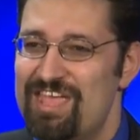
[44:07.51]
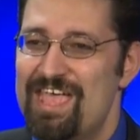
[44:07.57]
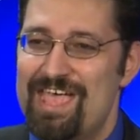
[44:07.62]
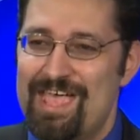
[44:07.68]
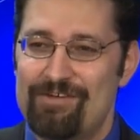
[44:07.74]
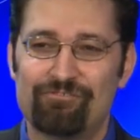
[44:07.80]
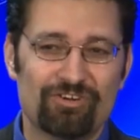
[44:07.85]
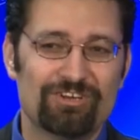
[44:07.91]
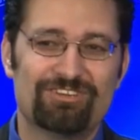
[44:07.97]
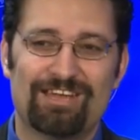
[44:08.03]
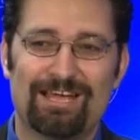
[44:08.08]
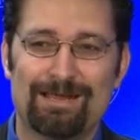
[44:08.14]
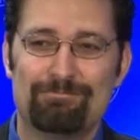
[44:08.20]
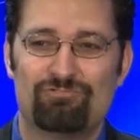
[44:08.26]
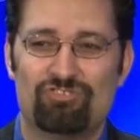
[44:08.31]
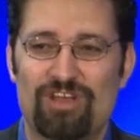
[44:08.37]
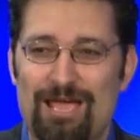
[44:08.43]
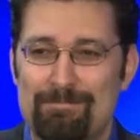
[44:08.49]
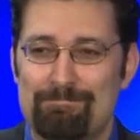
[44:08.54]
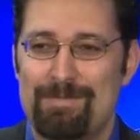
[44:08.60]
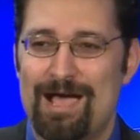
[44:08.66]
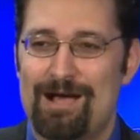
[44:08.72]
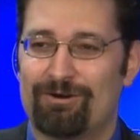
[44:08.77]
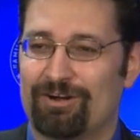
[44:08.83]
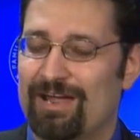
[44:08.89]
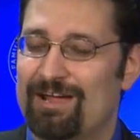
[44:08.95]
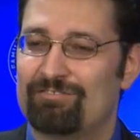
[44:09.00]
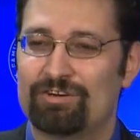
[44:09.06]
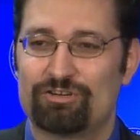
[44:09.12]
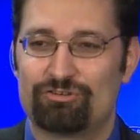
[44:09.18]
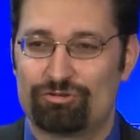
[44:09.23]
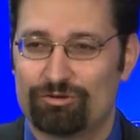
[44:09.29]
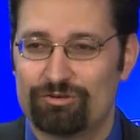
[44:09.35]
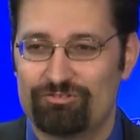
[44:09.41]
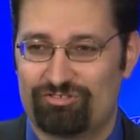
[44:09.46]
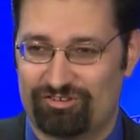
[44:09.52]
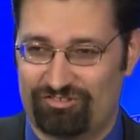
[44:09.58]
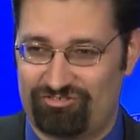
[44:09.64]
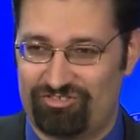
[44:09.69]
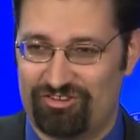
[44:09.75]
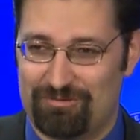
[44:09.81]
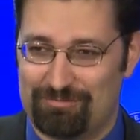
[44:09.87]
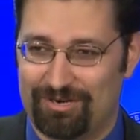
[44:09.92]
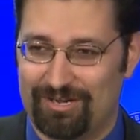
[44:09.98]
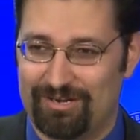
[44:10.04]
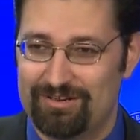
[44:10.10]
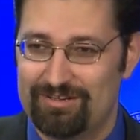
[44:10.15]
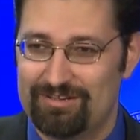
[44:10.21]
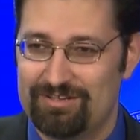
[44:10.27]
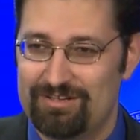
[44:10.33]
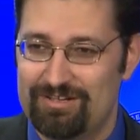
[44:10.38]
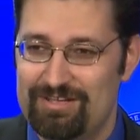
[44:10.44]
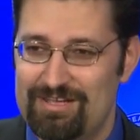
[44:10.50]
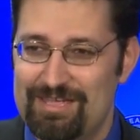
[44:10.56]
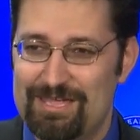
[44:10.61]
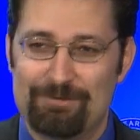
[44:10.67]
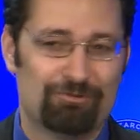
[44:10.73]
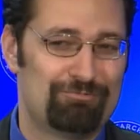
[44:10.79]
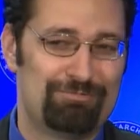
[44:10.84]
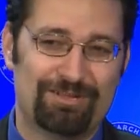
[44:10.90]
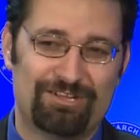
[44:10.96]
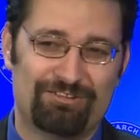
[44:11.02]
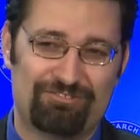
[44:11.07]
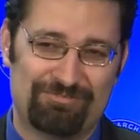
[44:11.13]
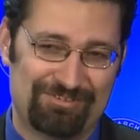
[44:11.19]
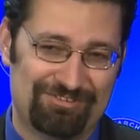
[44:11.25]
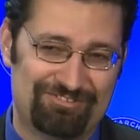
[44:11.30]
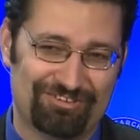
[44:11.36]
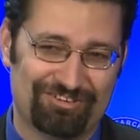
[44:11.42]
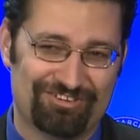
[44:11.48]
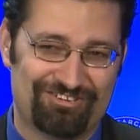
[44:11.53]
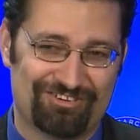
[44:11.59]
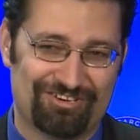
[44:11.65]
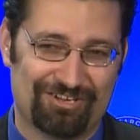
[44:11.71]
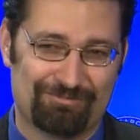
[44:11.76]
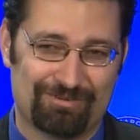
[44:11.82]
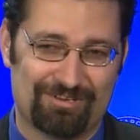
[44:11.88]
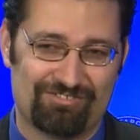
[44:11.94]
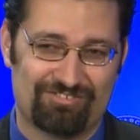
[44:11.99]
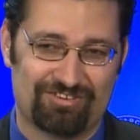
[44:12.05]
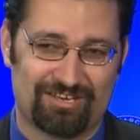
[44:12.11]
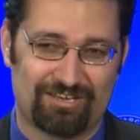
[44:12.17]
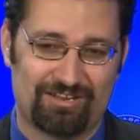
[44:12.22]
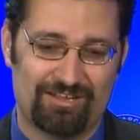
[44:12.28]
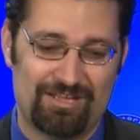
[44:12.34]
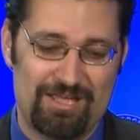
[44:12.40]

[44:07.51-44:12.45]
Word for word: Every time Jack Bauer ever tortured someone, it was because of utilitarian reasoning.